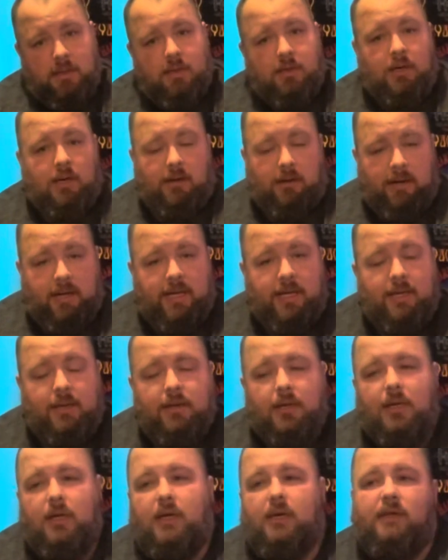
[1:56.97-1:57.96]
Alright?
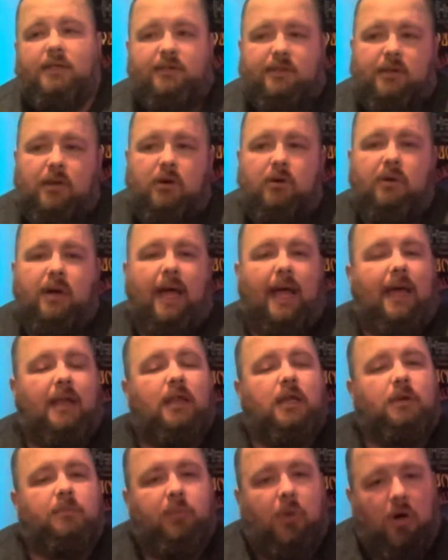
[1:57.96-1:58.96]
So,
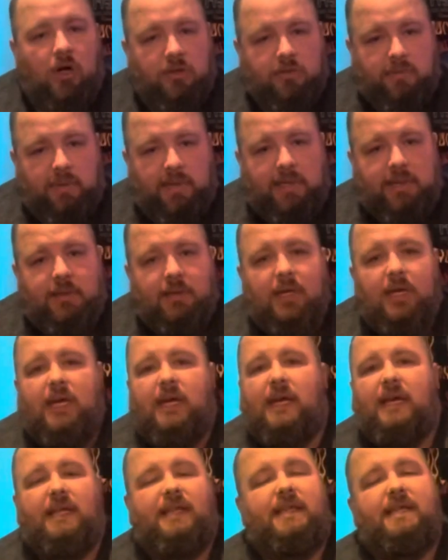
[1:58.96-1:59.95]
Alec Baldwin,
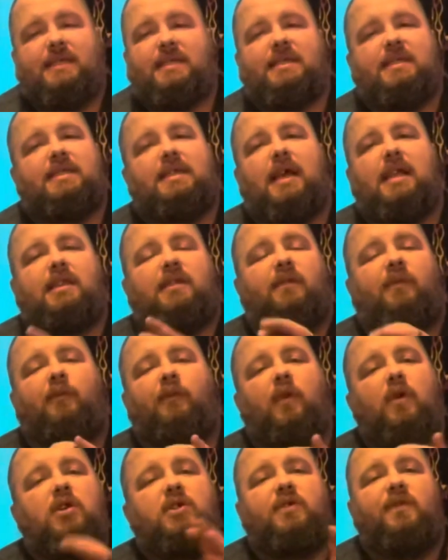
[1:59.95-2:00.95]
this is not the
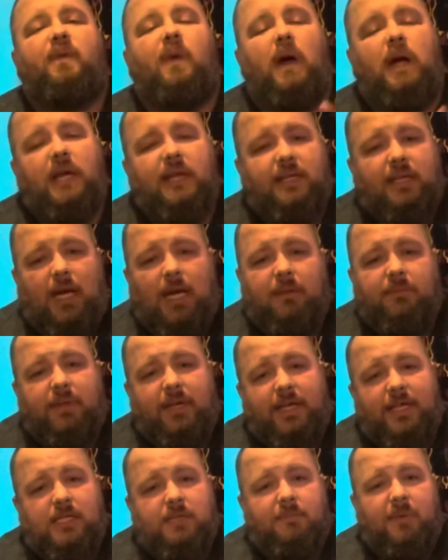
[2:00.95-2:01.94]
first fucking time that
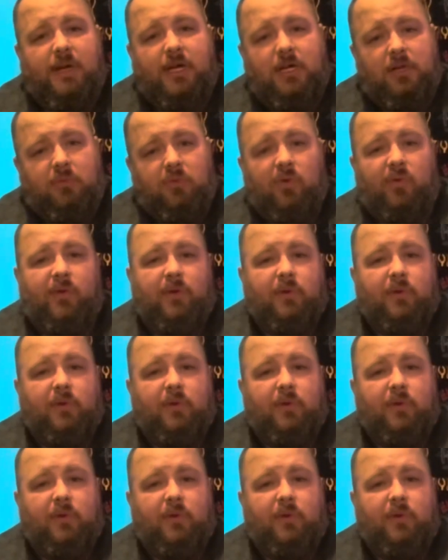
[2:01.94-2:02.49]
he's been in a movie